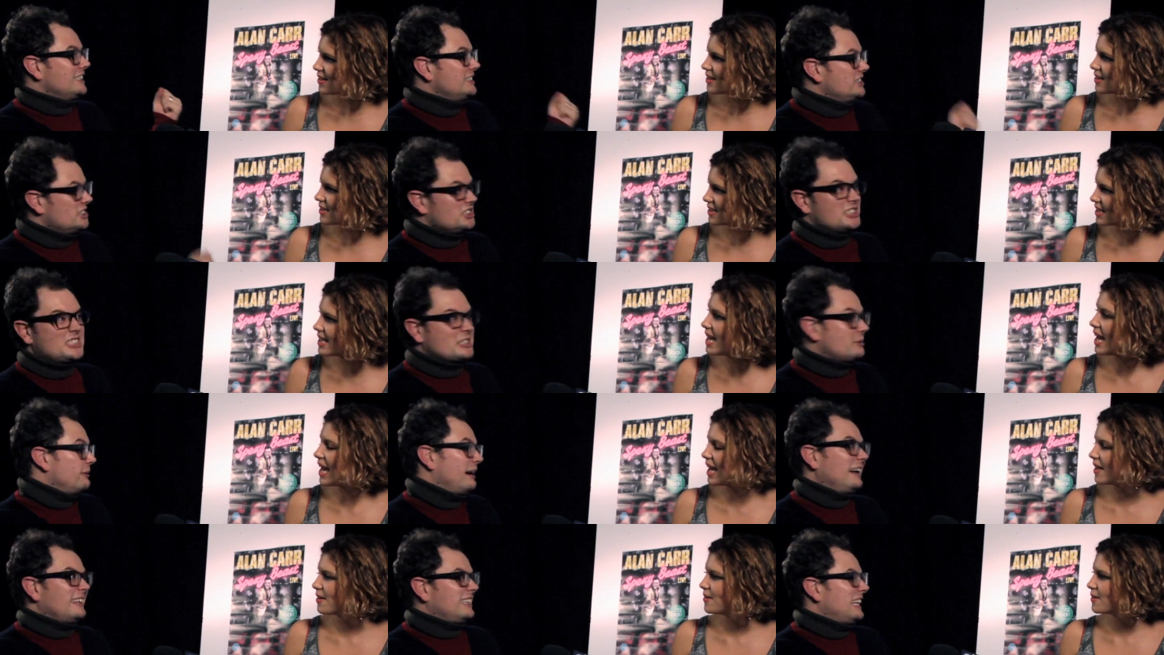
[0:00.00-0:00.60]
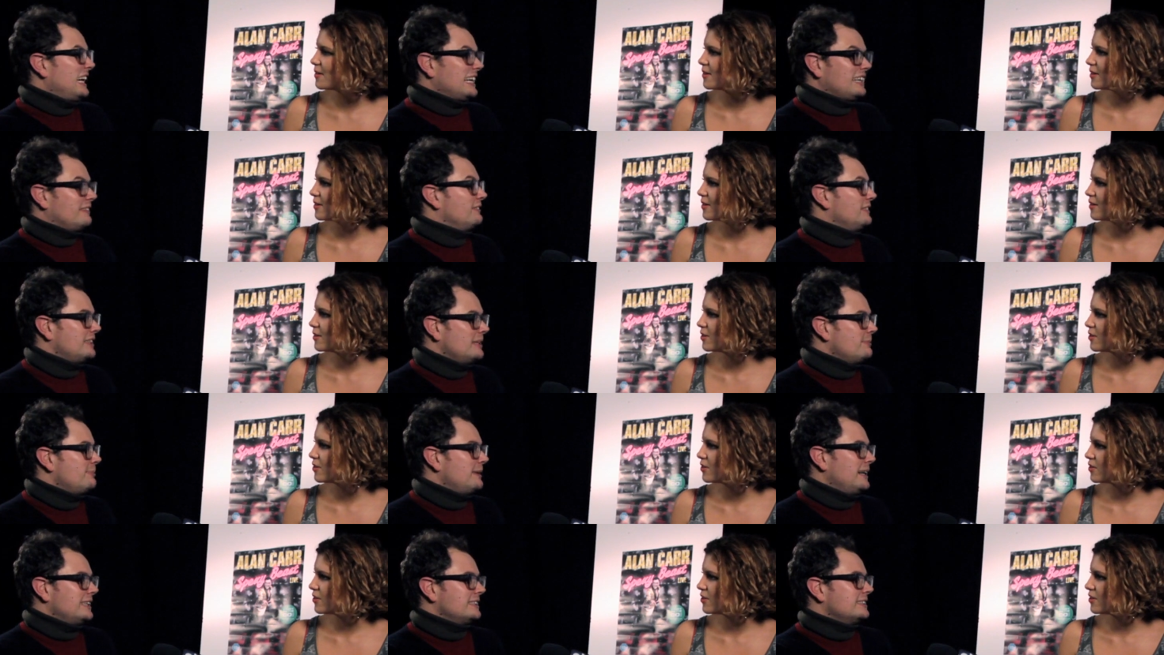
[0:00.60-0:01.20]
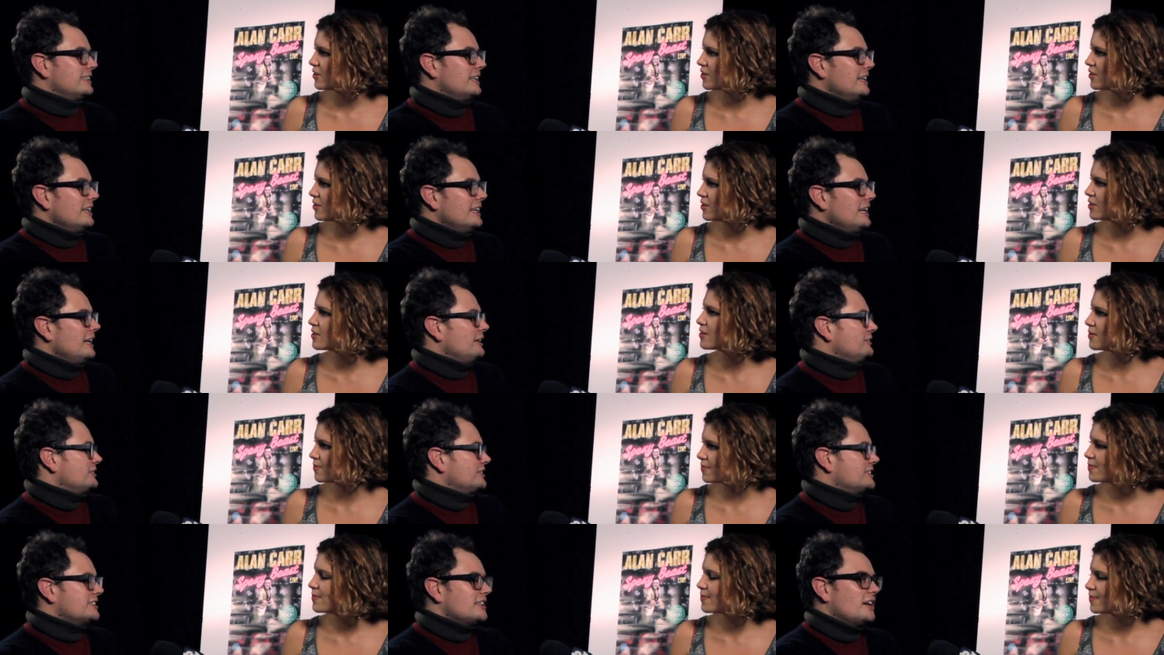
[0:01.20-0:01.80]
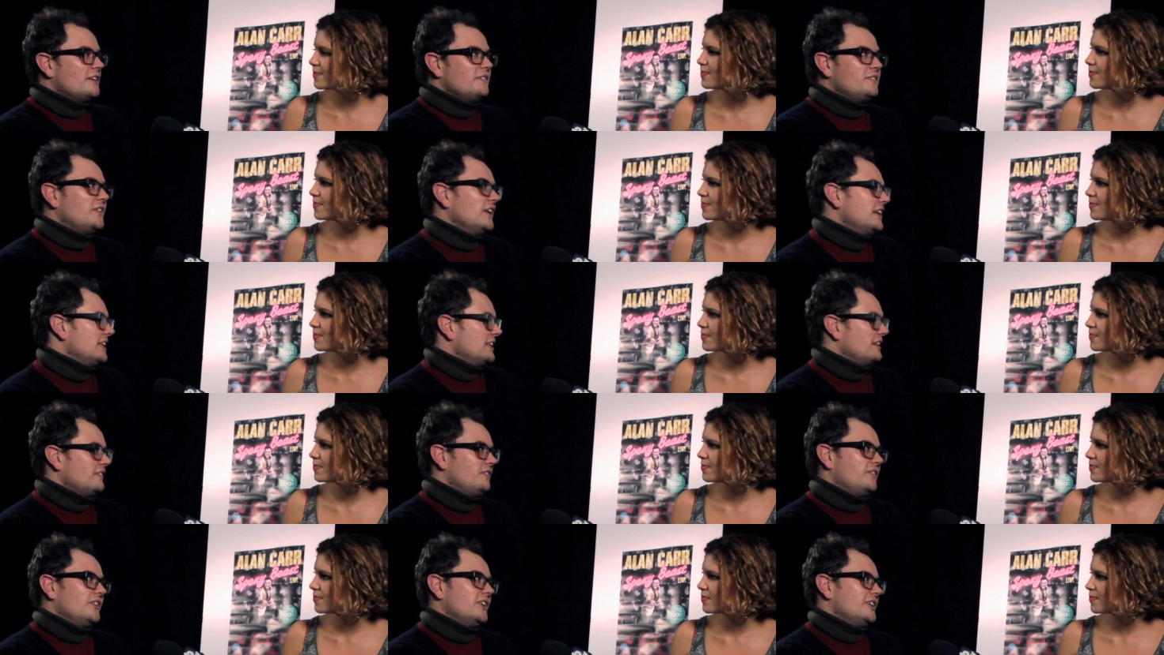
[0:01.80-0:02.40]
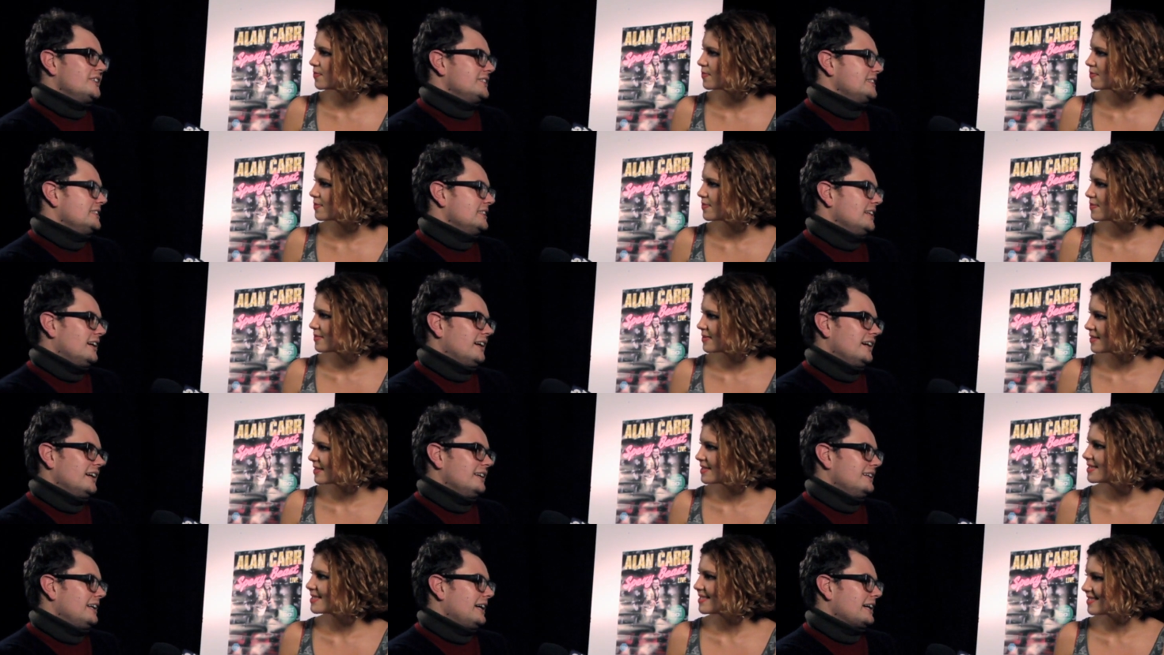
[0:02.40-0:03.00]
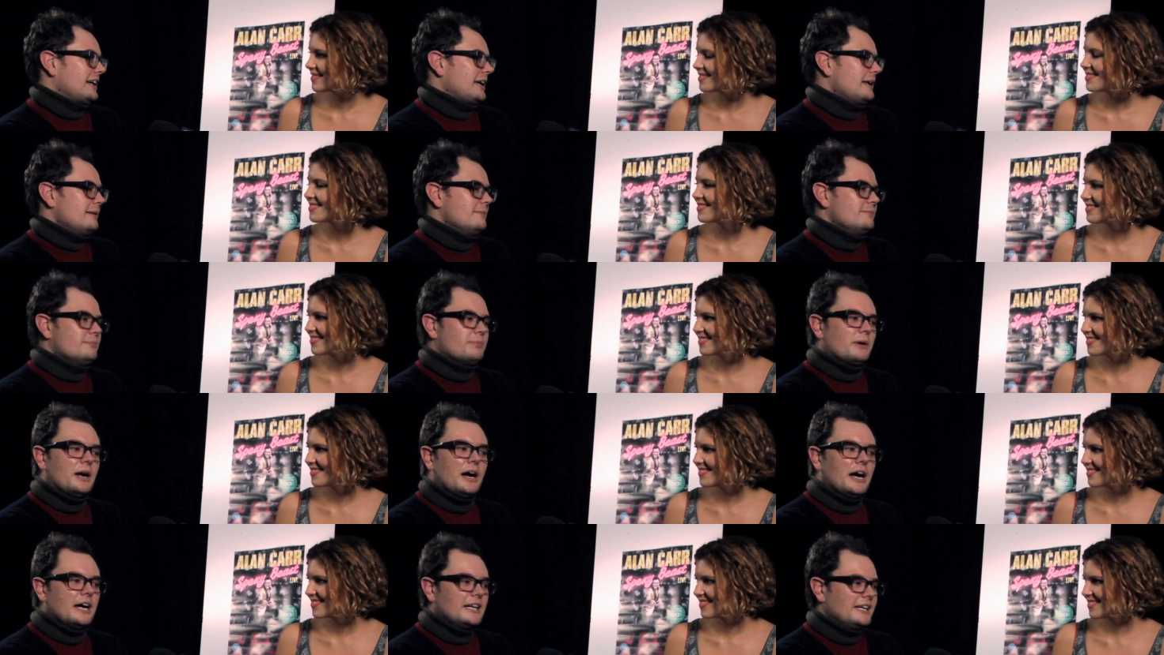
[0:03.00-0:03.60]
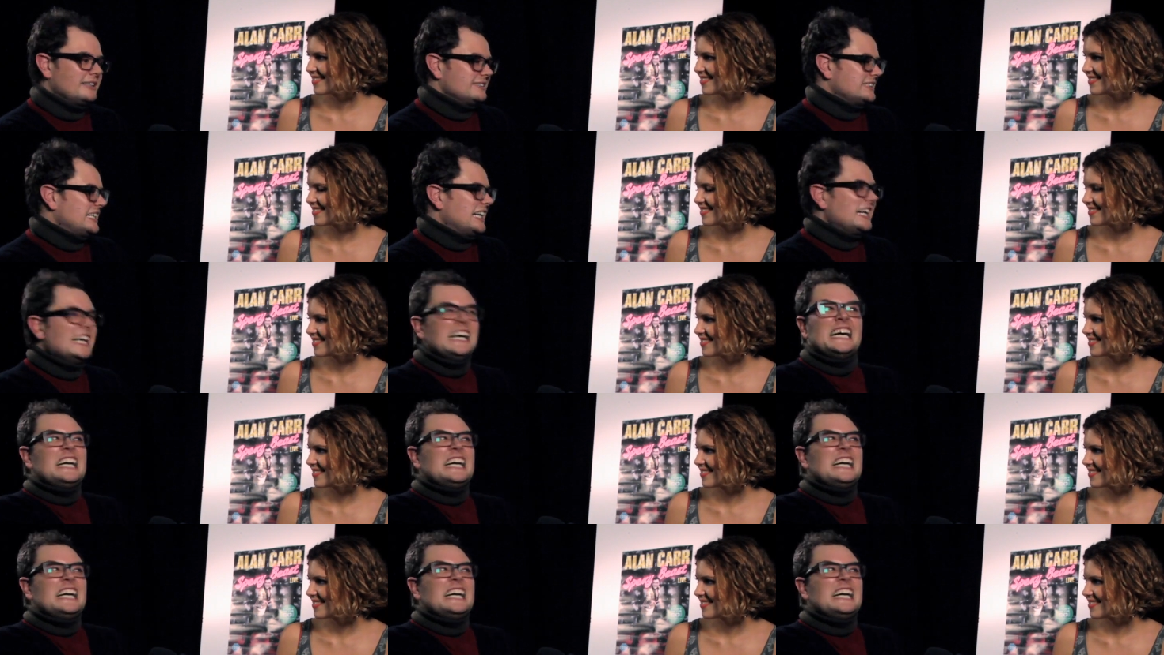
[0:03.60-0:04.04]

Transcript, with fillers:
Speaker 1: So you just yeah. go out there, give it the best. It was so funny the first night, like in Brighton, I was like,